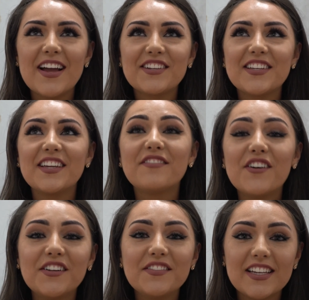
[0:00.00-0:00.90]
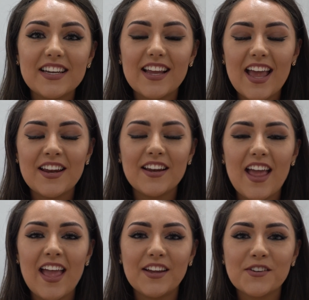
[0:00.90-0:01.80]
actually involved in a, in a,
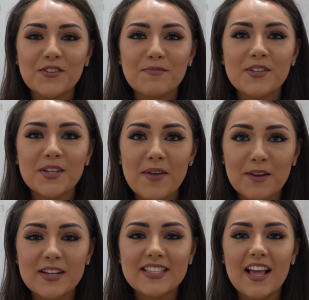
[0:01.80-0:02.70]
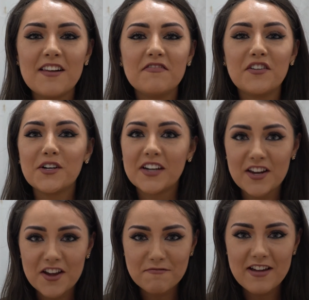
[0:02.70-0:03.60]
uh, country music band myself Hurricane
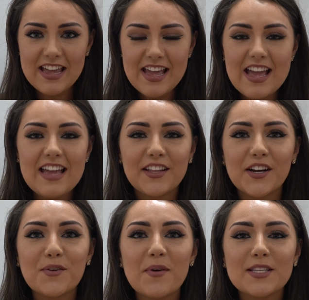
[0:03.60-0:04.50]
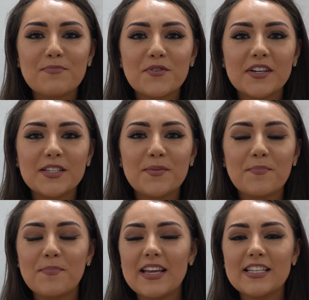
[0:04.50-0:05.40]
Highway they're a Westport
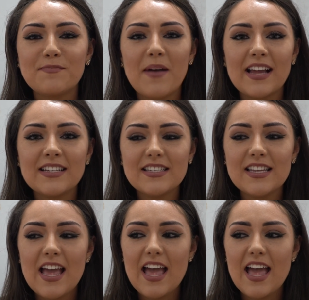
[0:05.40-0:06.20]
based band